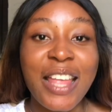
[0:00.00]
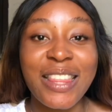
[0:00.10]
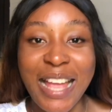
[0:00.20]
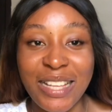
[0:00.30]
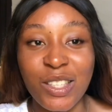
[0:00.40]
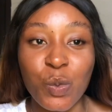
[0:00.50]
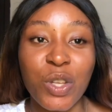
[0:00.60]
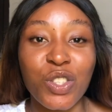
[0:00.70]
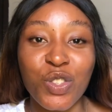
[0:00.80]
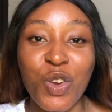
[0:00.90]
that is
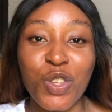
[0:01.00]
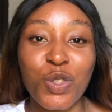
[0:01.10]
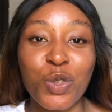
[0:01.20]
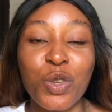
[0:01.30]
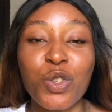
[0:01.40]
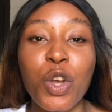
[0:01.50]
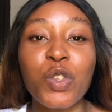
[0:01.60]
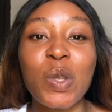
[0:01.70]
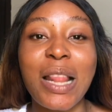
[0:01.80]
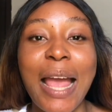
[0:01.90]
what it's going to do. It's
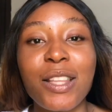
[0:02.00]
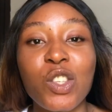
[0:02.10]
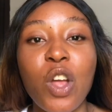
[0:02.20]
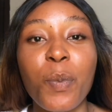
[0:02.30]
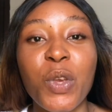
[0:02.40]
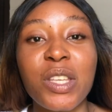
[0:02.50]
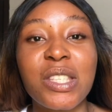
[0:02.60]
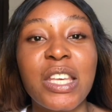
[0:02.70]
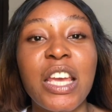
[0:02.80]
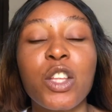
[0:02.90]
going to lighten up your
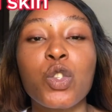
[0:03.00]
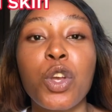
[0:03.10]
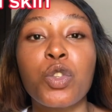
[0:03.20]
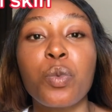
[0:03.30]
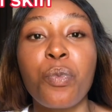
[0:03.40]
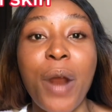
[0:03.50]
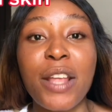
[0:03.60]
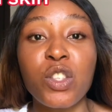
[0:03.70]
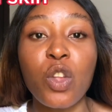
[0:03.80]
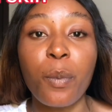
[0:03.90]
skin. It's going to
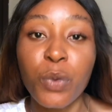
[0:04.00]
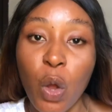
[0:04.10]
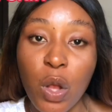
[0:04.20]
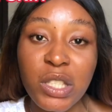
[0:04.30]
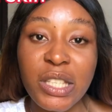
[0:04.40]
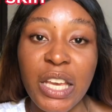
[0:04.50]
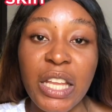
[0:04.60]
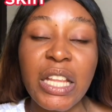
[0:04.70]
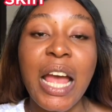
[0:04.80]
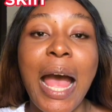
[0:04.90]
brighten up dull
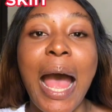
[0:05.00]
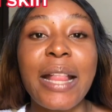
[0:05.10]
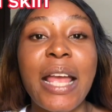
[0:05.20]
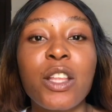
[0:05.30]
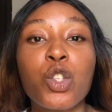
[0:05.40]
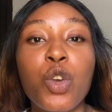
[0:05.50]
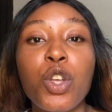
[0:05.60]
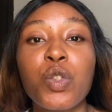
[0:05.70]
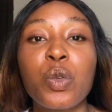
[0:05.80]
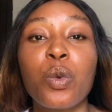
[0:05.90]
skin, and then it's
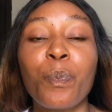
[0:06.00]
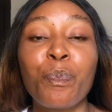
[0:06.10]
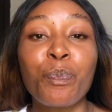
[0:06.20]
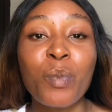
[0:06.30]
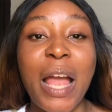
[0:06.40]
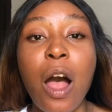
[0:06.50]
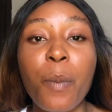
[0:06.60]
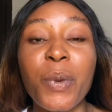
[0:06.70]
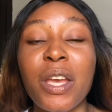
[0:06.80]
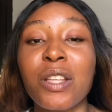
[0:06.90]
going to
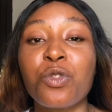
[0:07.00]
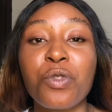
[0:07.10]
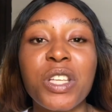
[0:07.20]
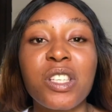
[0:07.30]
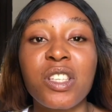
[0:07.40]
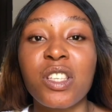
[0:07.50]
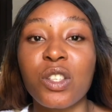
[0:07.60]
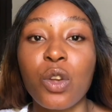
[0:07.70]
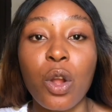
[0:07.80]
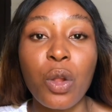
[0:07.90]
help in treating
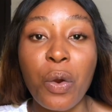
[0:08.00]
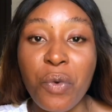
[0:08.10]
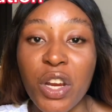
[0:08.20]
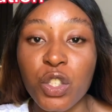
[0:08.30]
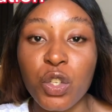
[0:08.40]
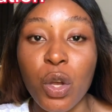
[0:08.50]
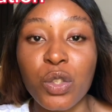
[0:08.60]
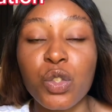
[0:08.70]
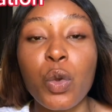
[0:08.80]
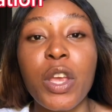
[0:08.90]

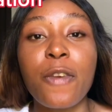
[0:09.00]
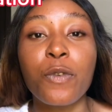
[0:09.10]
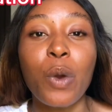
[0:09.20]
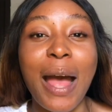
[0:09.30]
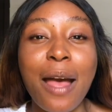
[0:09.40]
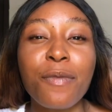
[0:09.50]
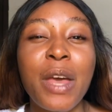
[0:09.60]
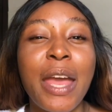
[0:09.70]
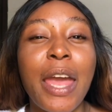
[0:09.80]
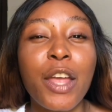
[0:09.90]
discoloration. So if you have
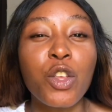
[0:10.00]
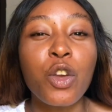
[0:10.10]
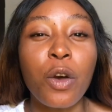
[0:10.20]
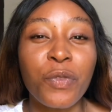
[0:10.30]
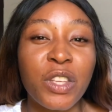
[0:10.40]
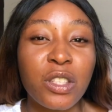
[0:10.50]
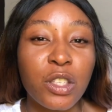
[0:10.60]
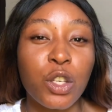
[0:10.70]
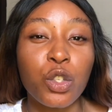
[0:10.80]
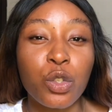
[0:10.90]
any of
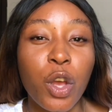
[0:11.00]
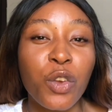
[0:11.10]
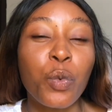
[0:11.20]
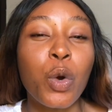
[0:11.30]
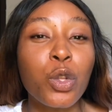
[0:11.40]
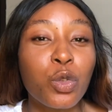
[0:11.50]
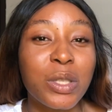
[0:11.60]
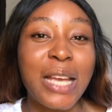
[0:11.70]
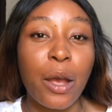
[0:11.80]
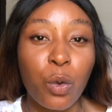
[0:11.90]
these issues or you want to
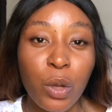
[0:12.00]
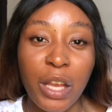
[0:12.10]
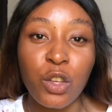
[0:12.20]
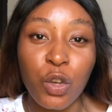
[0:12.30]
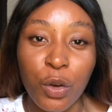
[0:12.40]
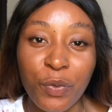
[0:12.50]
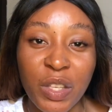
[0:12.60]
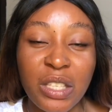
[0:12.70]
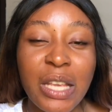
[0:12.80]
tackle any of these,